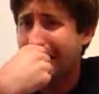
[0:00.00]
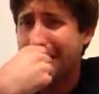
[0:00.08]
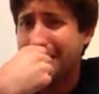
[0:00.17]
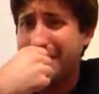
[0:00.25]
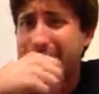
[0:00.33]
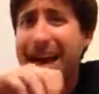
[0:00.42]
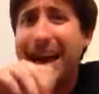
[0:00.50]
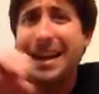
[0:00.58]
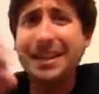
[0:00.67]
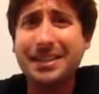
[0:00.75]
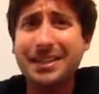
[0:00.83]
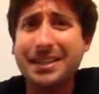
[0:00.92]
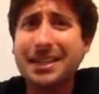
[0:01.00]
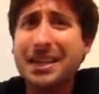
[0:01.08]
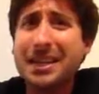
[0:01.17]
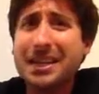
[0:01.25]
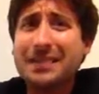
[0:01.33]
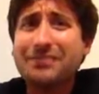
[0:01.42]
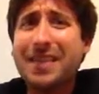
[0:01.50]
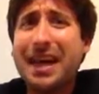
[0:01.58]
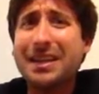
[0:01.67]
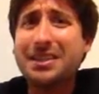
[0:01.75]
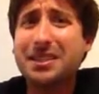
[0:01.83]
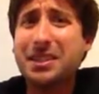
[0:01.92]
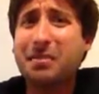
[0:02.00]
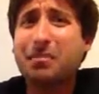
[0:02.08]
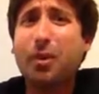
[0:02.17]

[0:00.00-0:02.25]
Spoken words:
I mean, that is the